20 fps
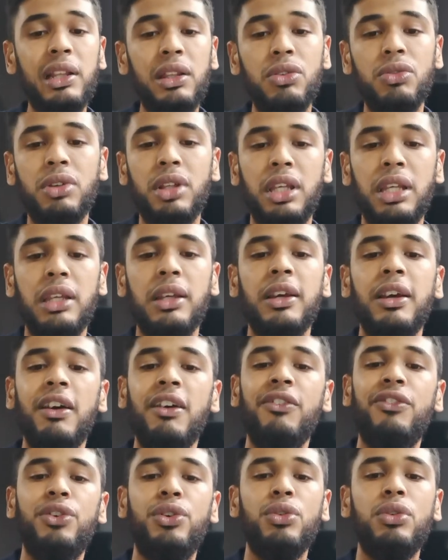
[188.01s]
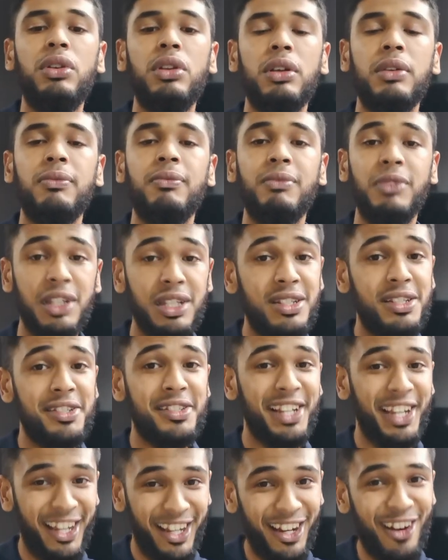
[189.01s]
looking fruit,
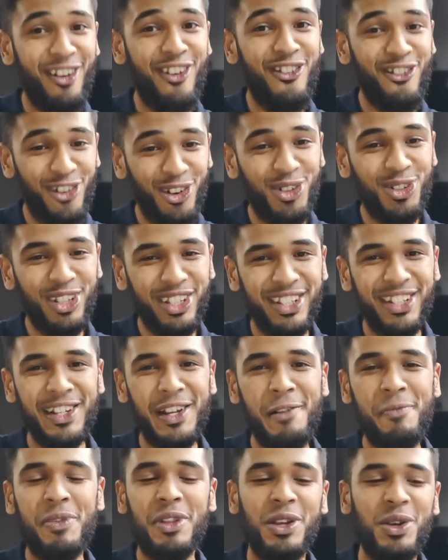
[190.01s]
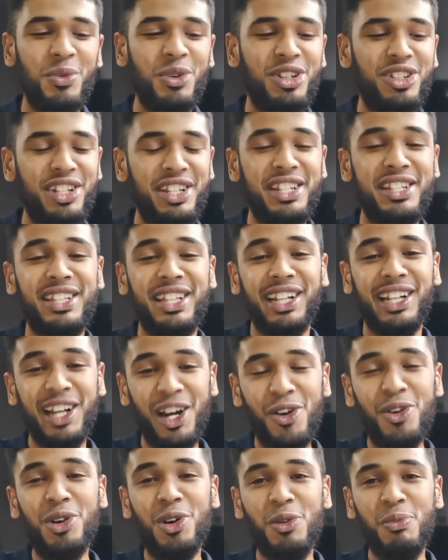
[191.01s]
yes, fruit, which is the
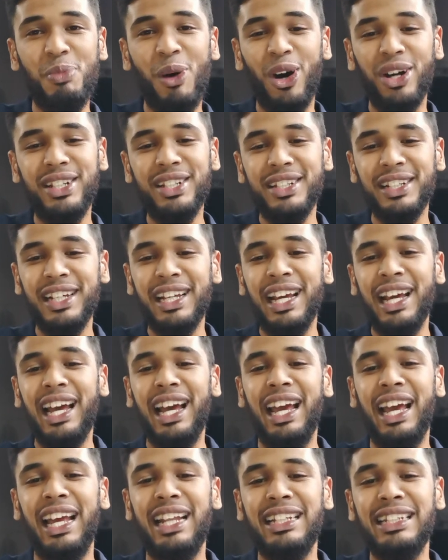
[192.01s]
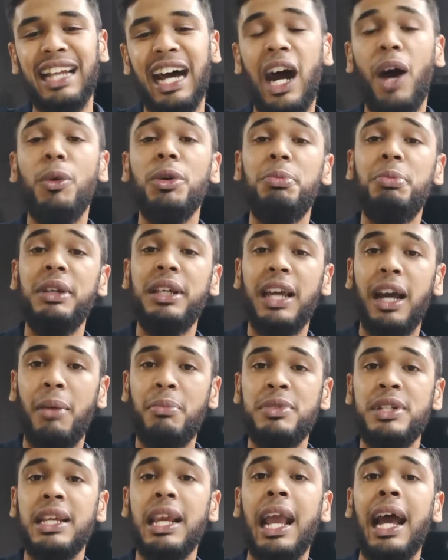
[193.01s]
cocoa pod, and how it
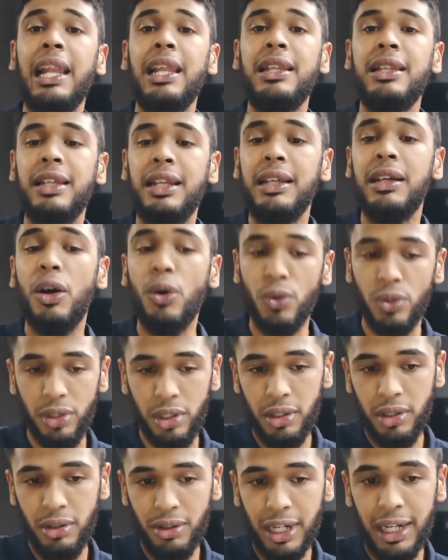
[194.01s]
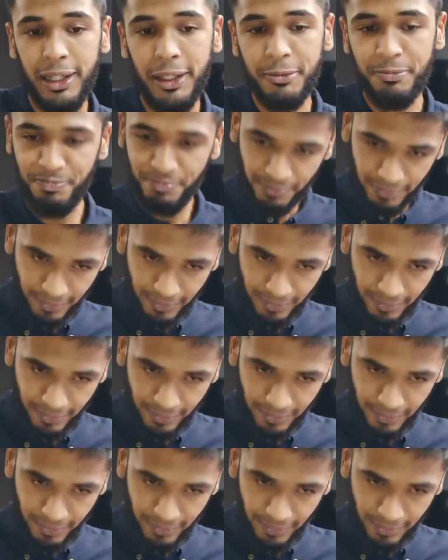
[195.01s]
becomes culinary gold. All right.